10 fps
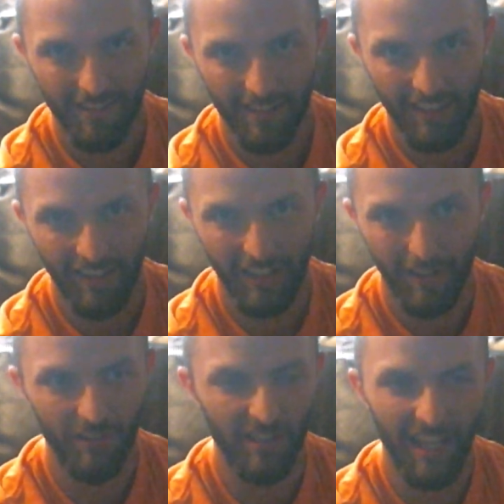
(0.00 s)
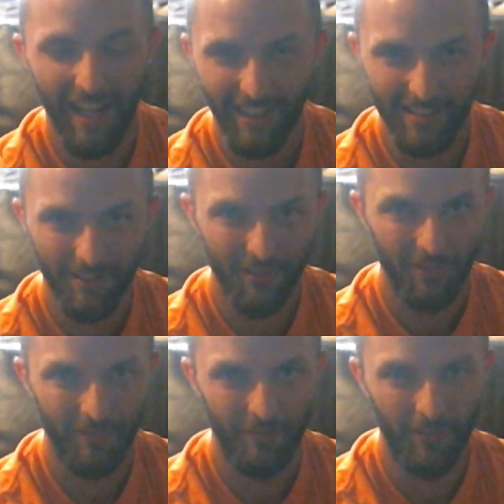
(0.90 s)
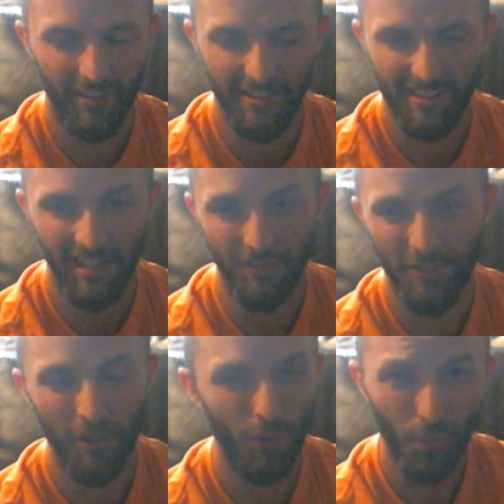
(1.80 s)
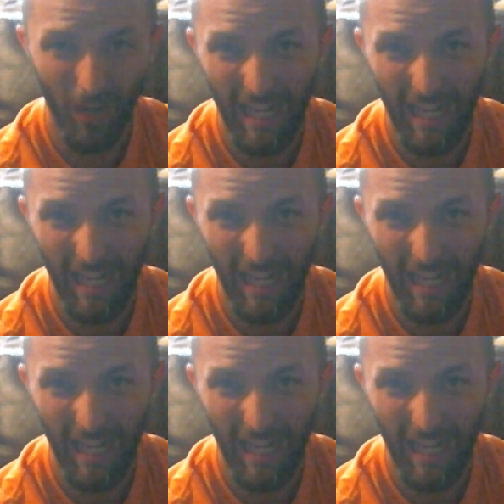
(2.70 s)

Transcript: Now, if you're well, obviously you're a